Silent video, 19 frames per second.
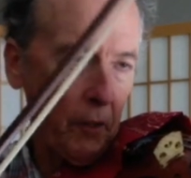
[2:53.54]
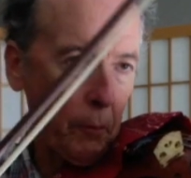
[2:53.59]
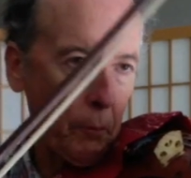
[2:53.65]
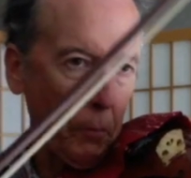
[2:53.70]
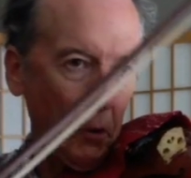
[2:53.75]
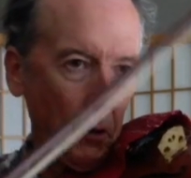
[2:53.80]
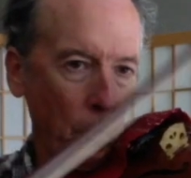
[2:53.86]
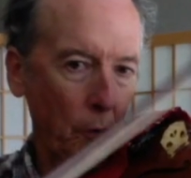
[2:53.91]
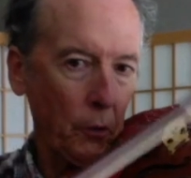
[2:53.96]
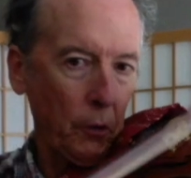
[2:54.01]

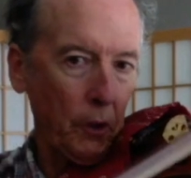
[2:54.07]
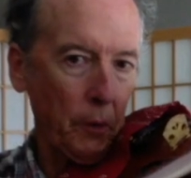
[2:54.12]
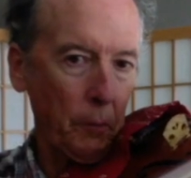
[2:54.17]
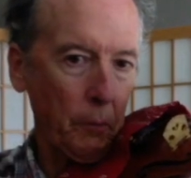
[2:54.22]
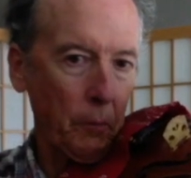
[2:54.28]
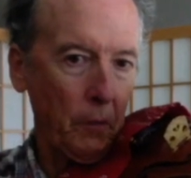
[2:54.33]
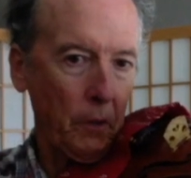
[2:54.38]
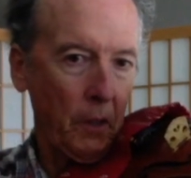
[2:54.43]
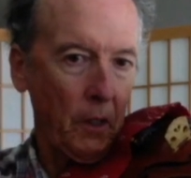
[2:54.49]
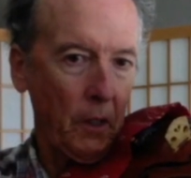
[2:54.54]
bow grip
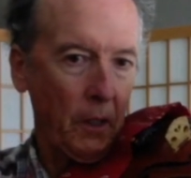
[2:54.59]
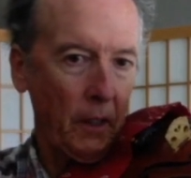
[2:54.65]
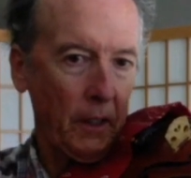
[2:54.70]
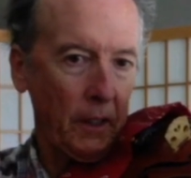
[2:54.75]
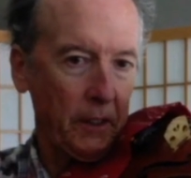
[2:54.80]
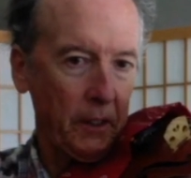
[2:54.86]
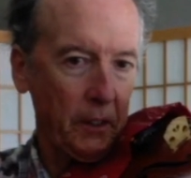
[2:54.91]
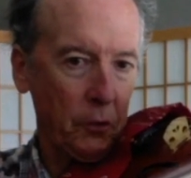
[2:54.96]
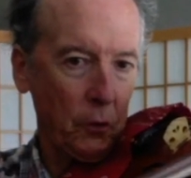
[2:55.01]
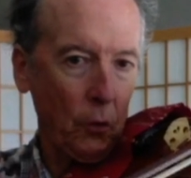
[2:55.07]
like
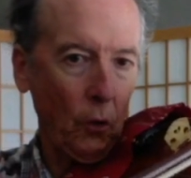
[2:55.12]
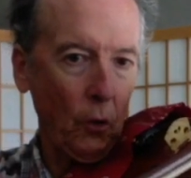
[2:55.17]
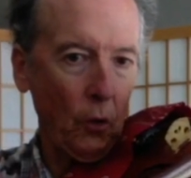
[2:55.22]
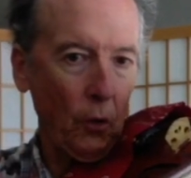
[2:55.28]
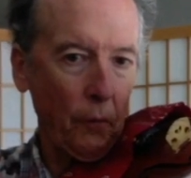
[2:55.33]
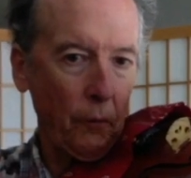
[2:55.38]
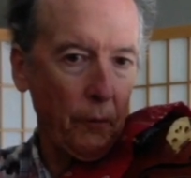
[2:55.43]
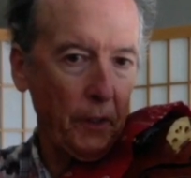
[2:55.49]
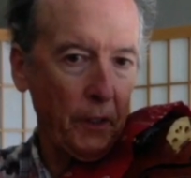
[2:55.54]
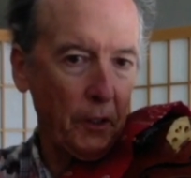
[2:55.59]
this, all
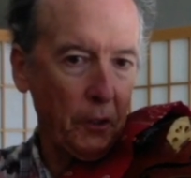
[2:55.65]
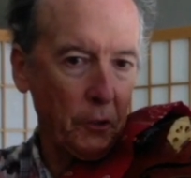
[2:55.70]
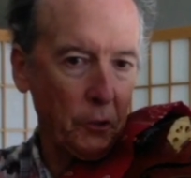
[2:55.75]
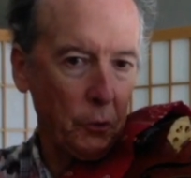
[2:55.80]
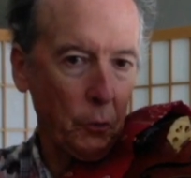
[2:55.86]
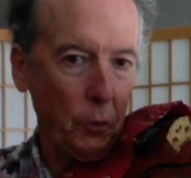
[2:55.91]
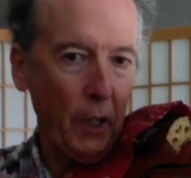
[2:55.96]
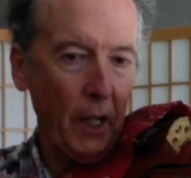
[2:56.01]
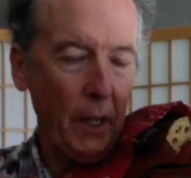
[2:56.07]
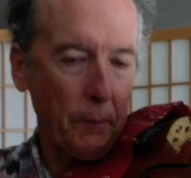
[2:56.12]
fingers
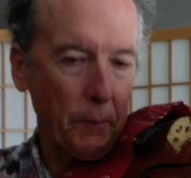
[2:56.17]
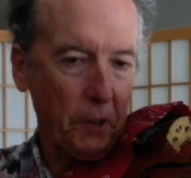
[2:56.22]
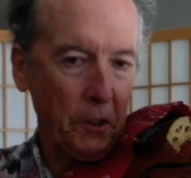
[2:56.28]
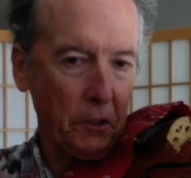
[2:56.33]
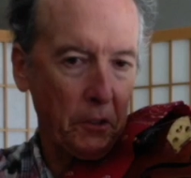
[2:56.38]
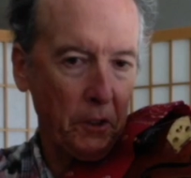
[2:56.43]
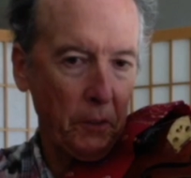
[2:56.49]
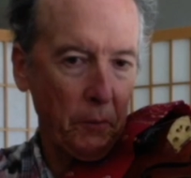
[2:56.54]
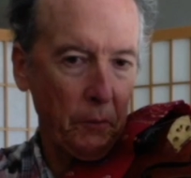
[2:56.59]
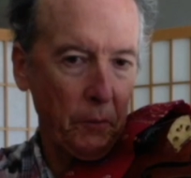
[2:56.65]
wrapped
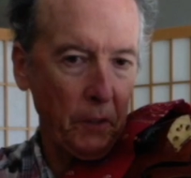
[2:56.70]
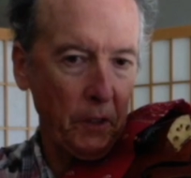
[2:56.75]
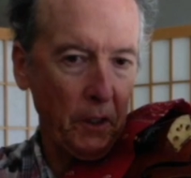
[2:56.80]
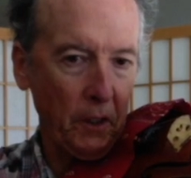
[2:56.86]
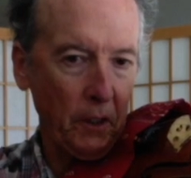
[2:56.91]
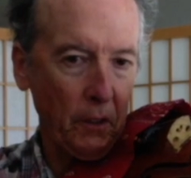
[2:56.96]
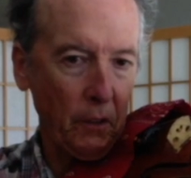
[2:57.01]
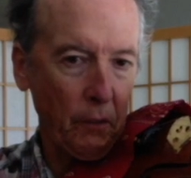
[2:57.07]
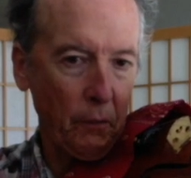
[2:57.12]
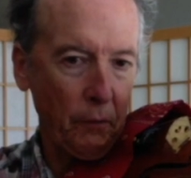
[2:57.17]
except for the
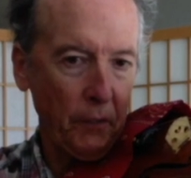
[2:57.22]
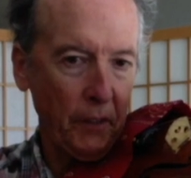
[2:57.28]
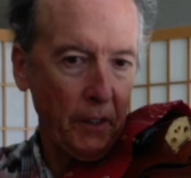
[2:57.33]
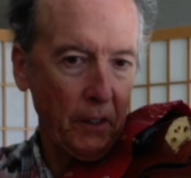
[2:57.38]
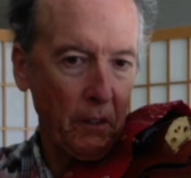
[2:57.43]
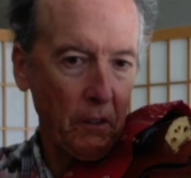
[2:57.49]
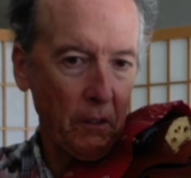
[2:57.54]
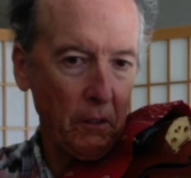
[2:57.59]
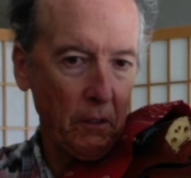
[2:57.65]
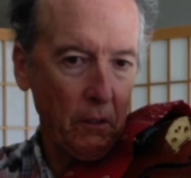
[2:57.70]
little
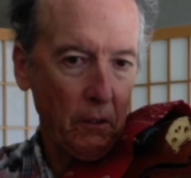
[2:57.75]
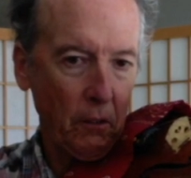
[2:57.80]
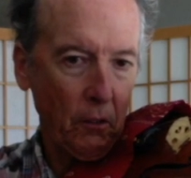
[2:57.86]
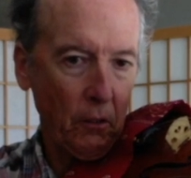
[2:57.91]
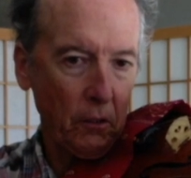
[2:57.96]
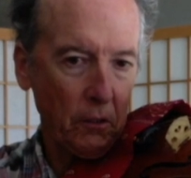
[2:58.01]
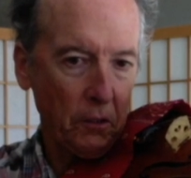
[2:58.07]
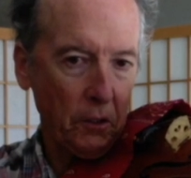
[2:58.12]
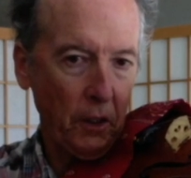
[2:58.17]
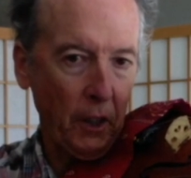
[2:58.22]
finger
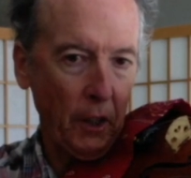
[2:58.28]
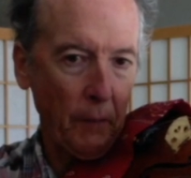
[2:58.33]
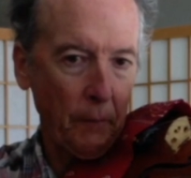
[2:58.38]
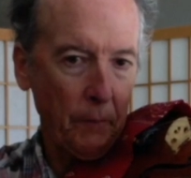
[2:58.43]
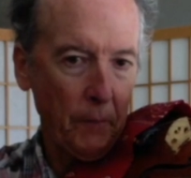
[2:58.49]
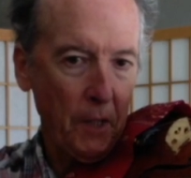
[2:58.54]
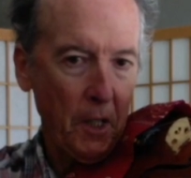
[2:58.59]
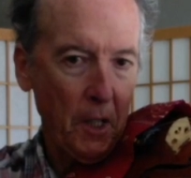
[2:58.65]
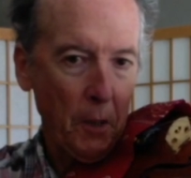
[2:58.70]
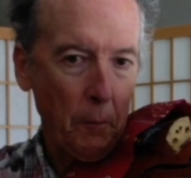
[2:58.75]
on top,
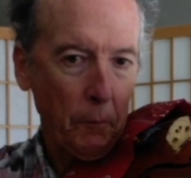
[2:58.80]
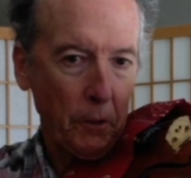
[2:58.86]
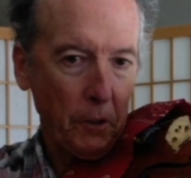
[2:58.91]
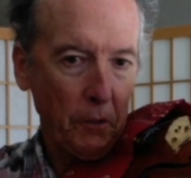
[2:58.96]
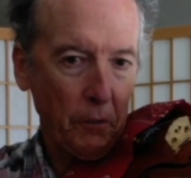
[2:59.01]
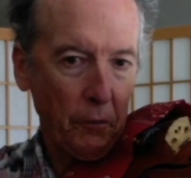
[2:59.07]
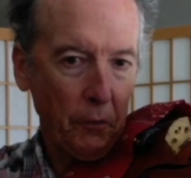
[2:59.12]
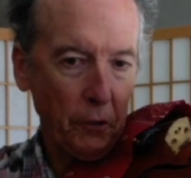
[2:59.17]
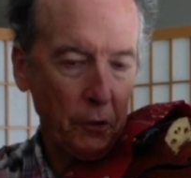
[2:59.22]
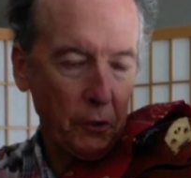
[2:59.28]
but the
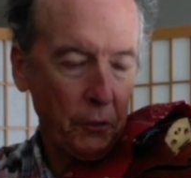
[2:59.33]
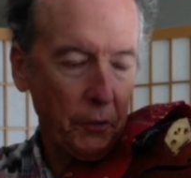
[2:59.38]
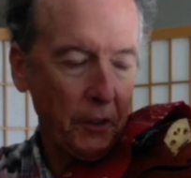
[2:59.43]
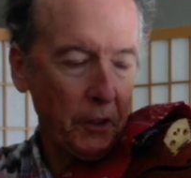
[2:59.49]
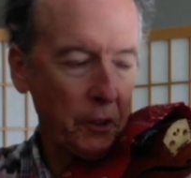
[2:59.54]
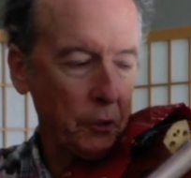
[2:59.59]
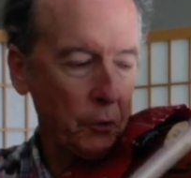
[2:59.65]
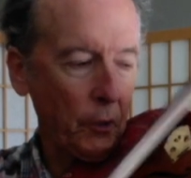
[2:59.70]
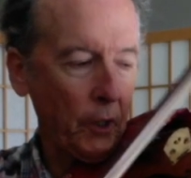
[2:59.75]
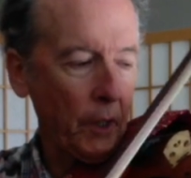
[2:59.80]
first finger
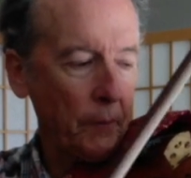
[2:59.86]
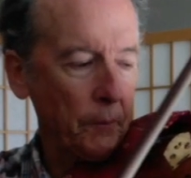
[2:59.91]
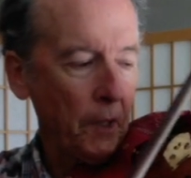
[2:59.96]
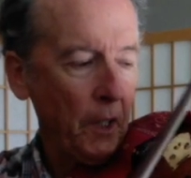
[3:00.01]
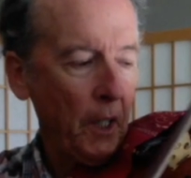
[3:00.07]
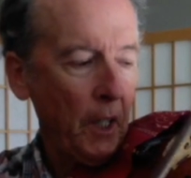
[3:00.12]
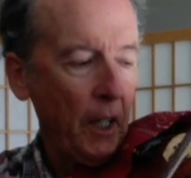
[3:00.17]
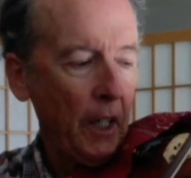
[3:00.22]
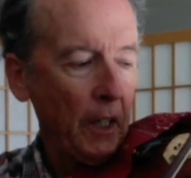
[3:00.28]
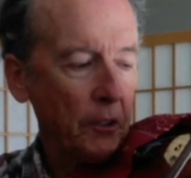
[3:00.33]
is wrapped.
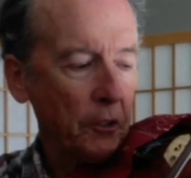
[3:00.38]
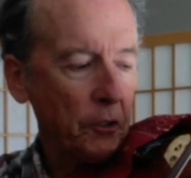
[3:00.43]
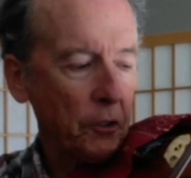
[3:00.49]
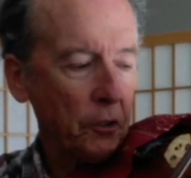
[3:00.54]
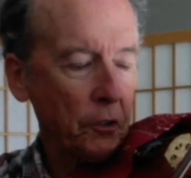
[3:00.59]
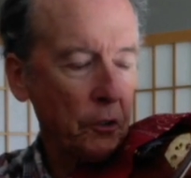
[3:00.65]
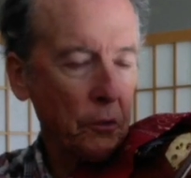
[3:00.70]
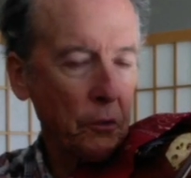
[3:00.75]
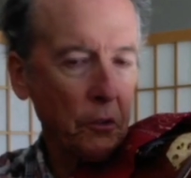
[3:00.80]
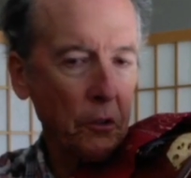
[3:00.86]
As
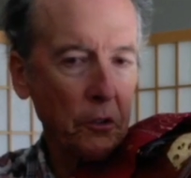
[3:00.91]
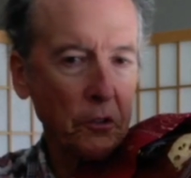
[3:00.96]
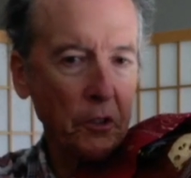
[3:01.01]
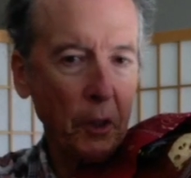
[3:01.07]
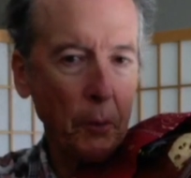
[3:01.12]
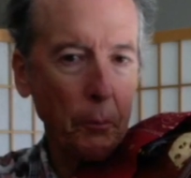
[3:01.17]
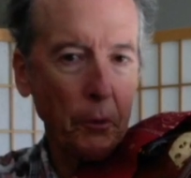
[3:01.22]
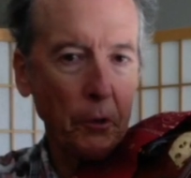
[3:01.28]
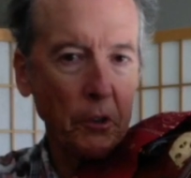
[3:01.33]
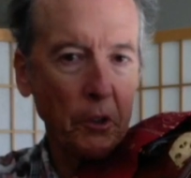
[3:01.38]
soon as I put